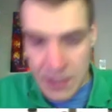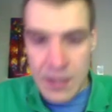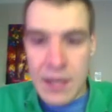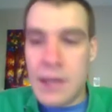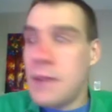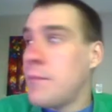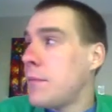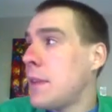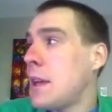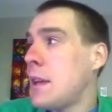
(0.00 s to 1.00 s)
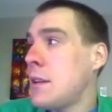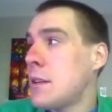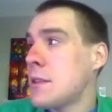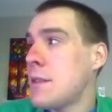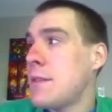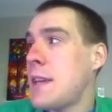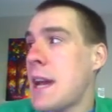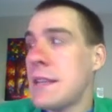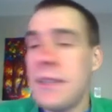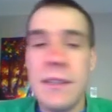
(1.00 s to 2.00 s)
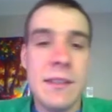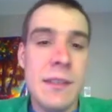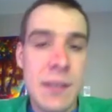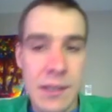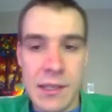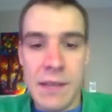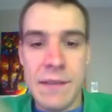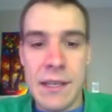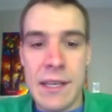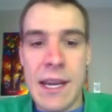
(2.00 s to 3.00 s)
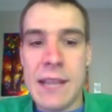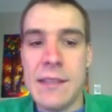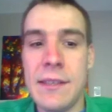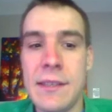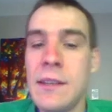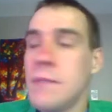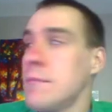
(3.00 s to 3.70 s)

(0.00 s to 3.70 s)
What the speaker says: And you can also have gases dissolved in gases.